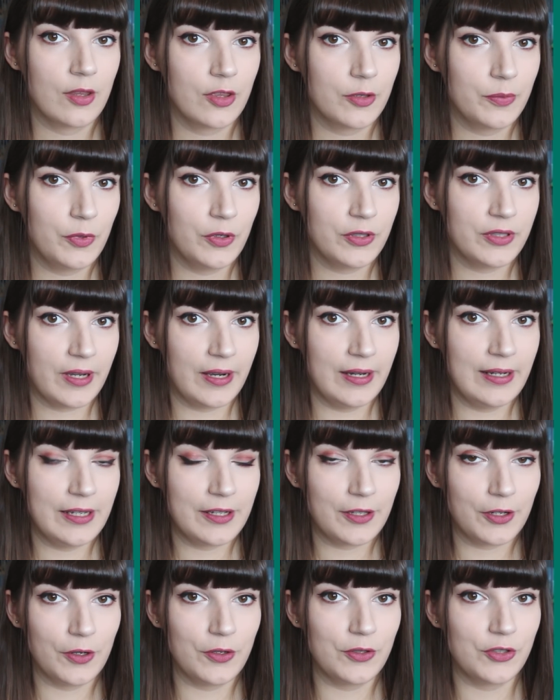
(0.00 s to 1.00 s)
The more
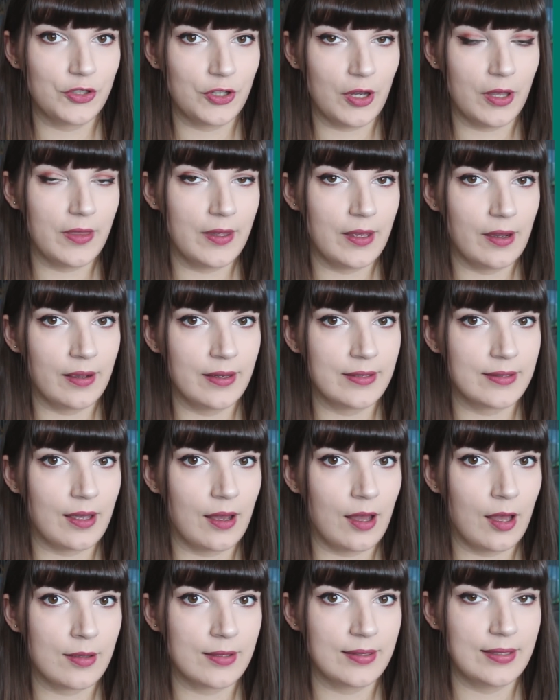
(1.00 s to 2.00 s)
tightly closed shut the eyes
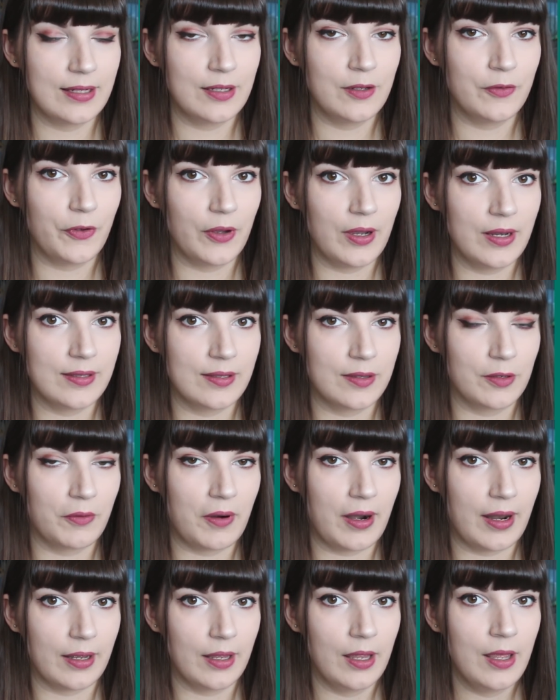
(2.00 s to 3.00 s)
are, signifies the
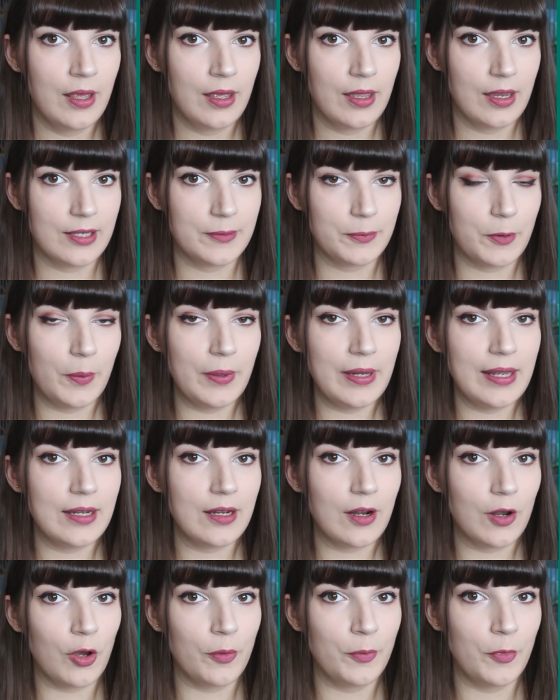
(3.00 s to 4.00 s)
rat is probably
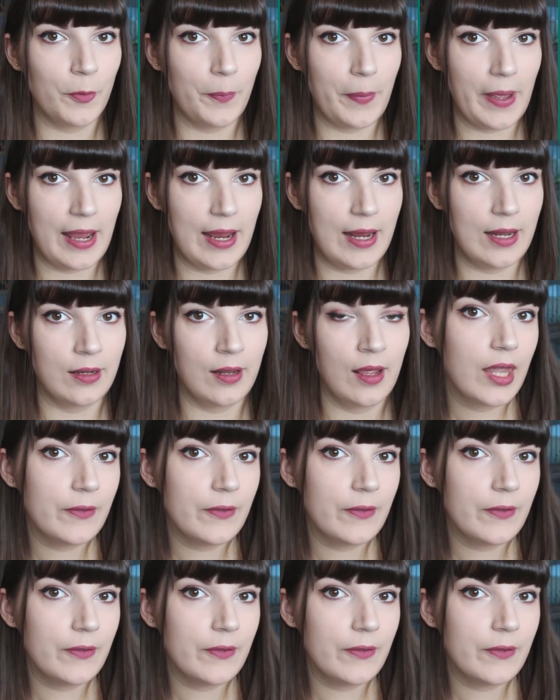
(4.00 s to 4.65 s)
in a lot more pain.